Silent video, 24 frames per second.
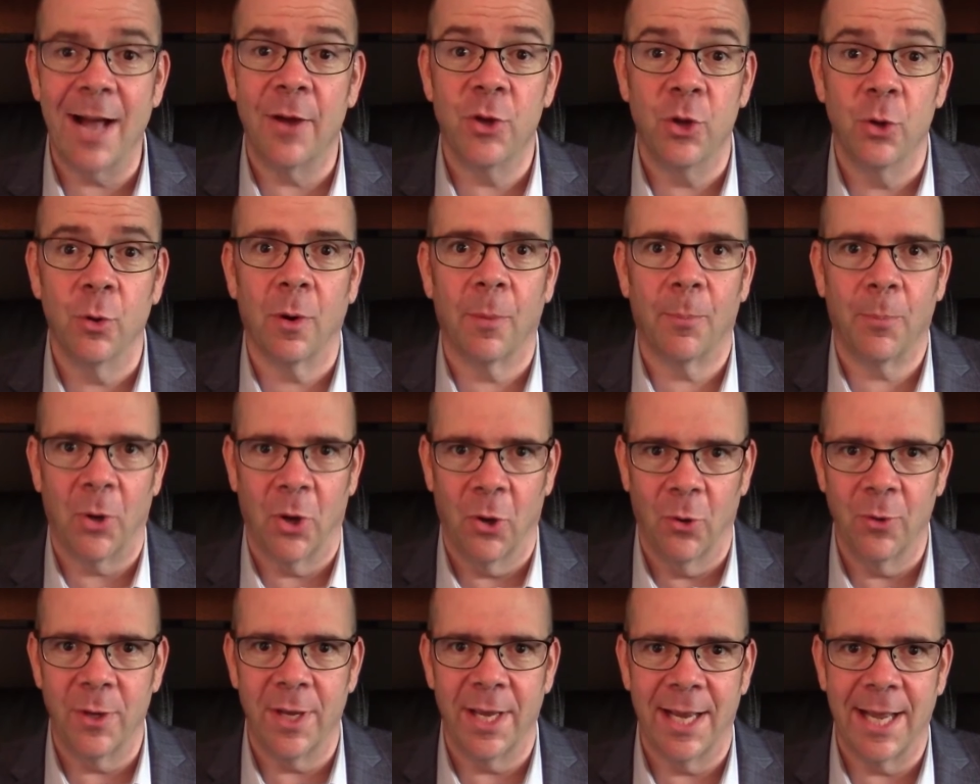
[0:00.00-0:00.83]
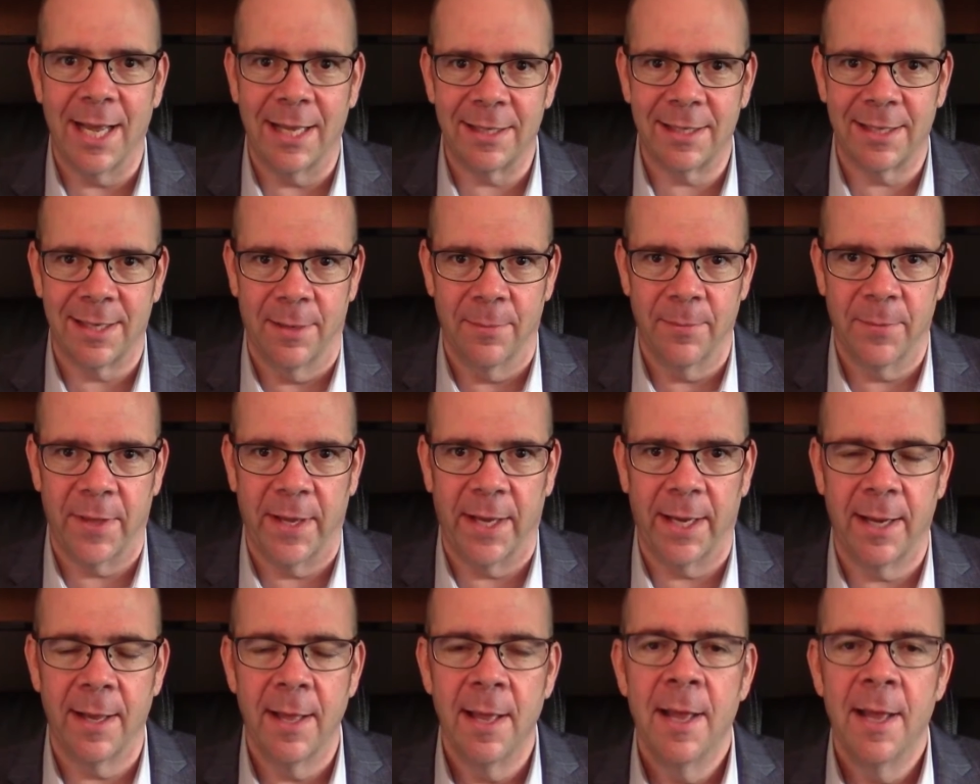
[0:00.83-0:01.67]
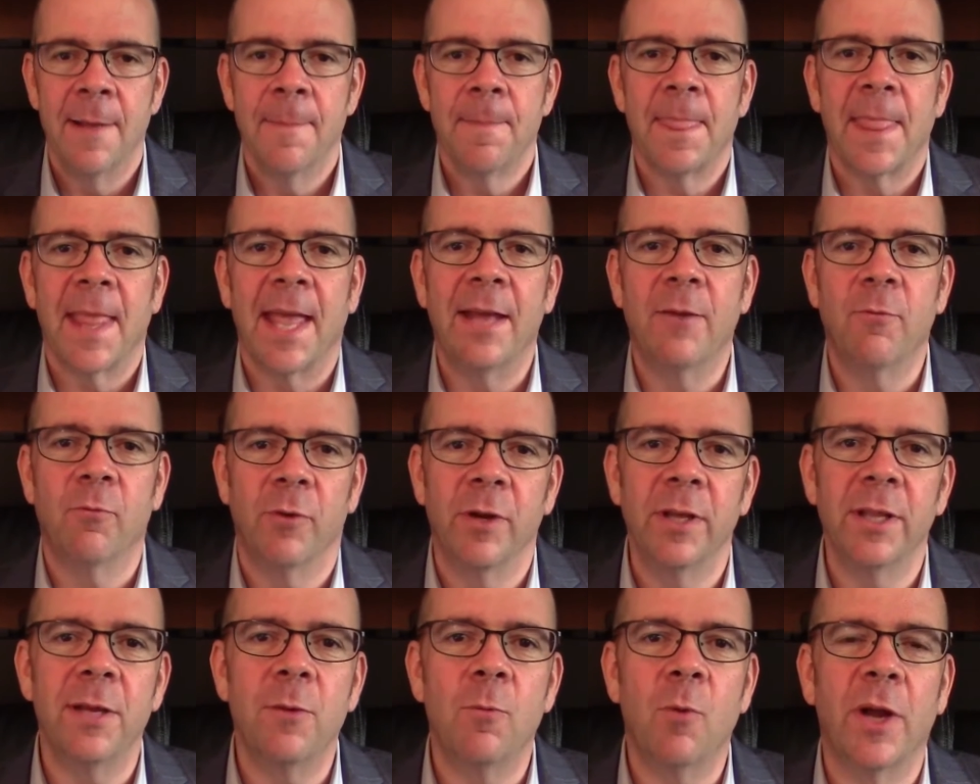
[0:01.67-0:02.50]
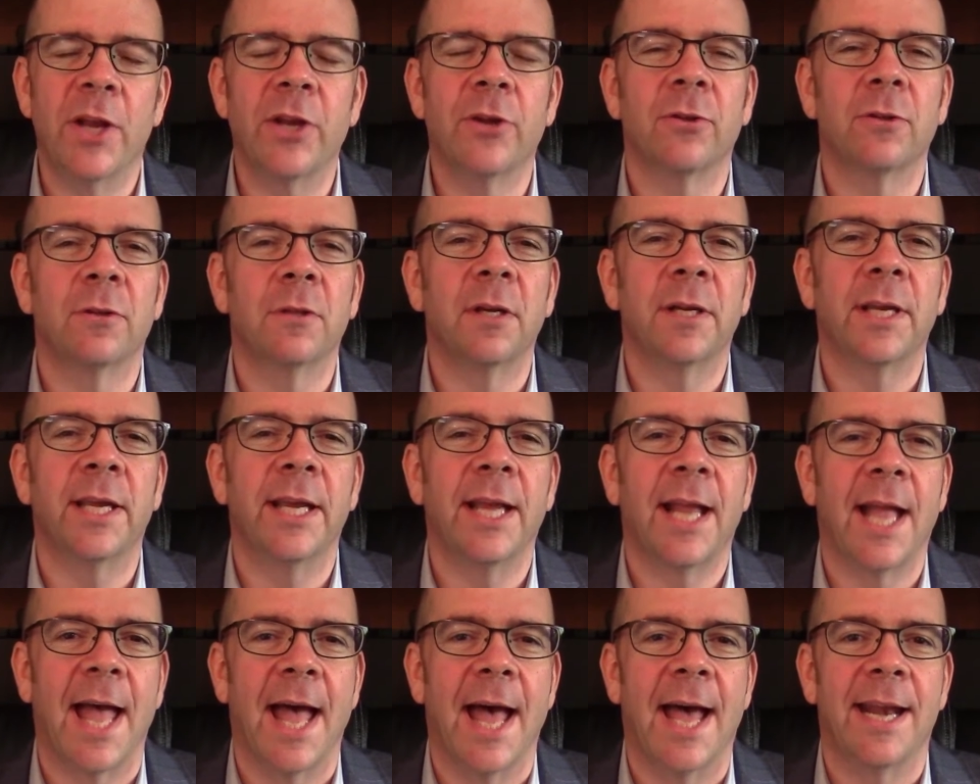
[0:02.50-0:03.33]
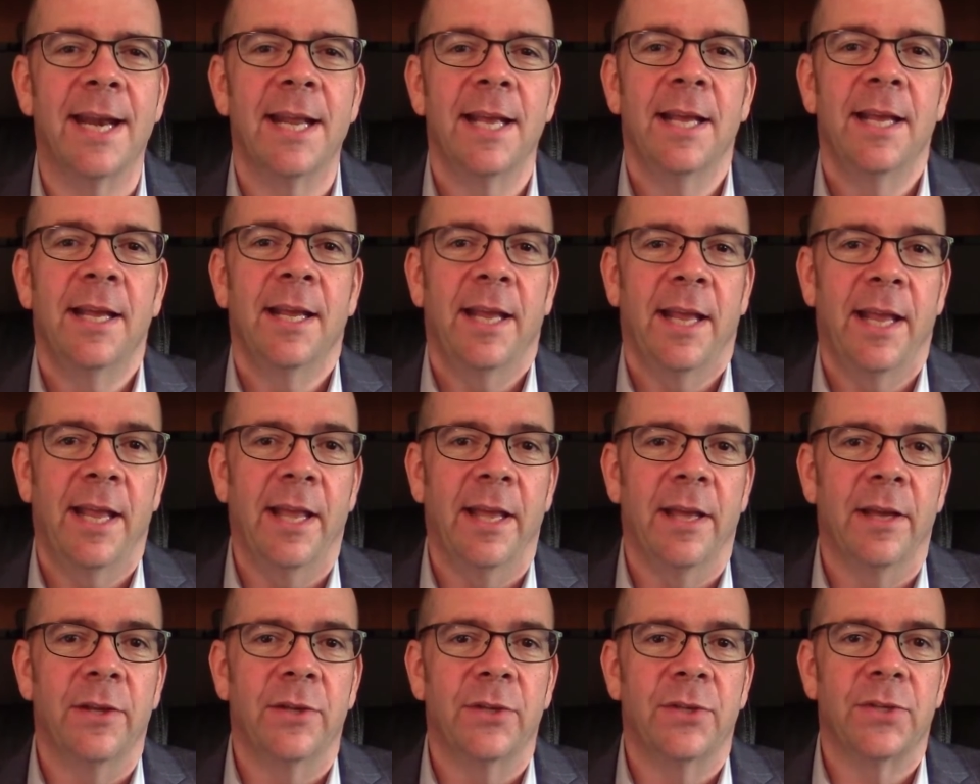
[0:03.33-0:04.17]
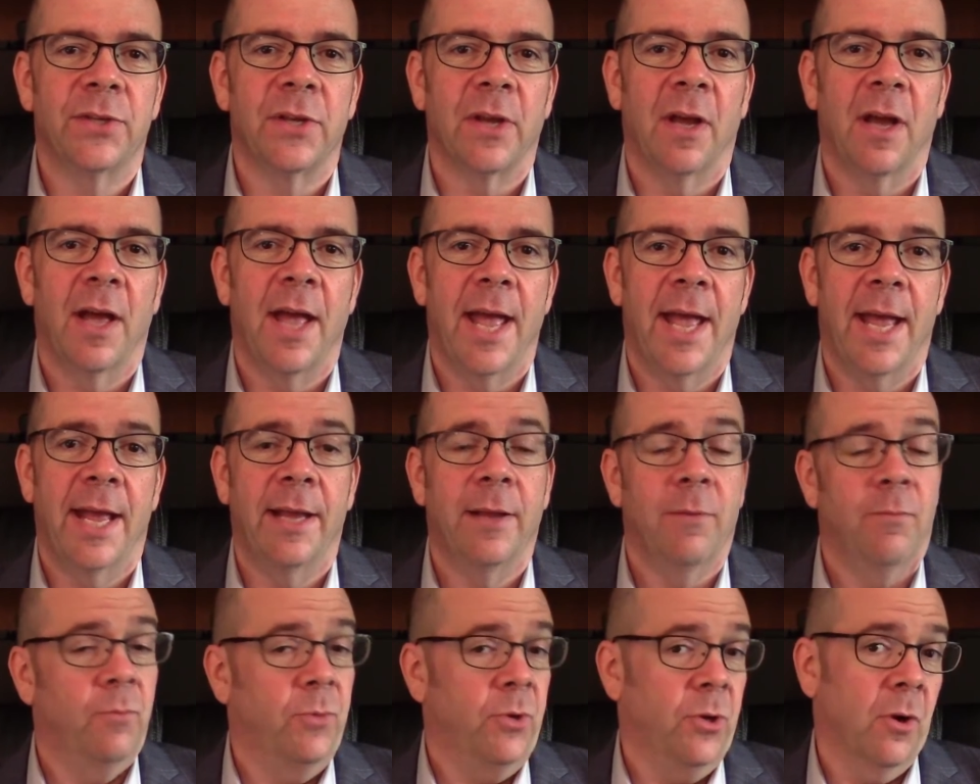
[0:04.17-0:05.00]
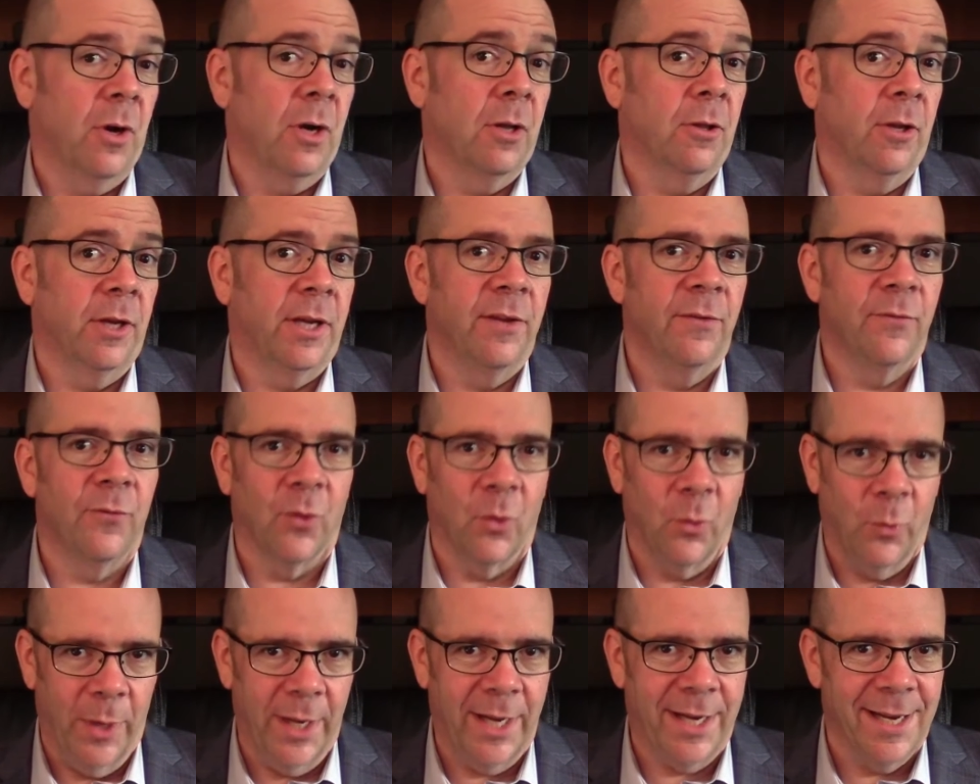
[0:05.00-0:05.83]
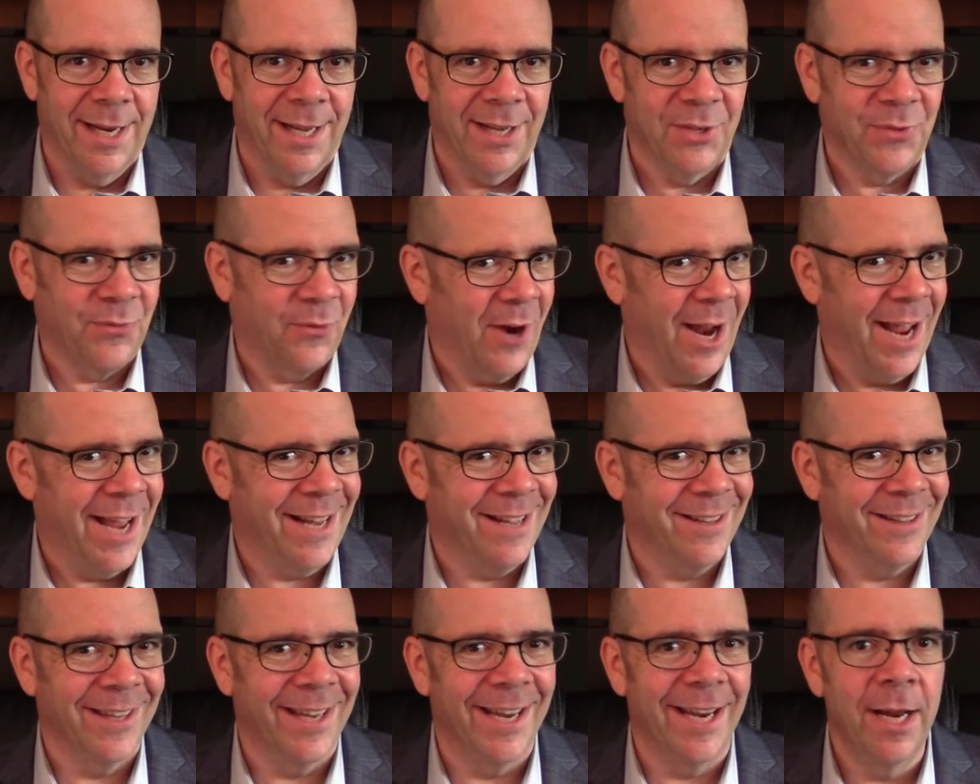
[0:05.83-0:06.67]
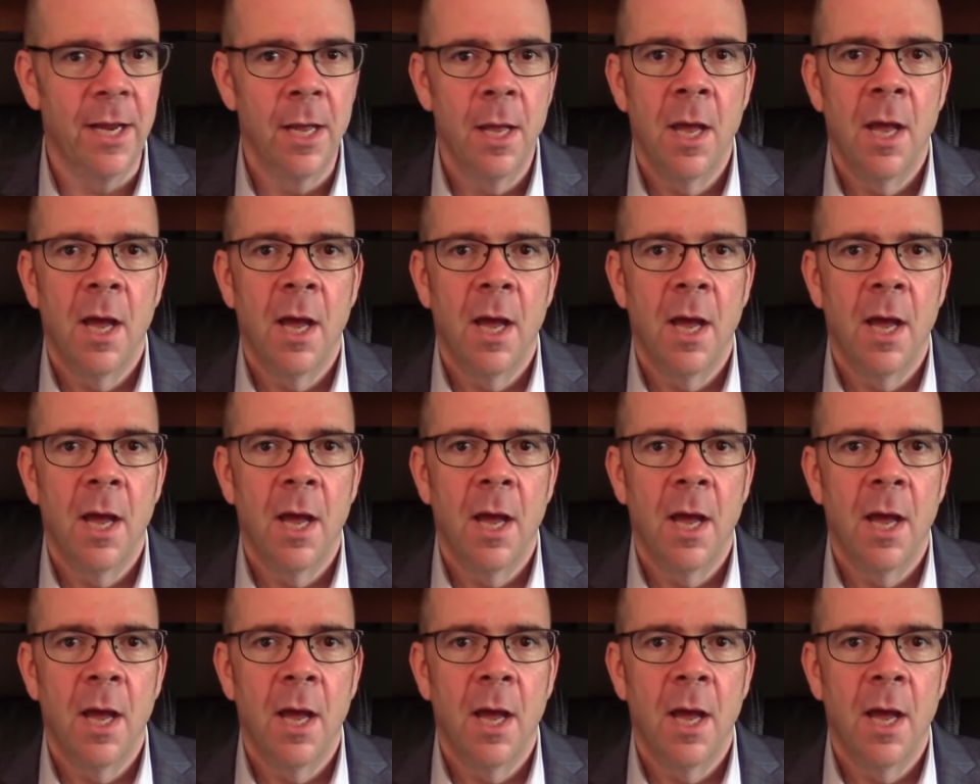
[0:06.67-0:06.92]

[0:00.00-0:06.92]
You are poking at something, and really what you're looking at is you are looking for a weakness, frankly,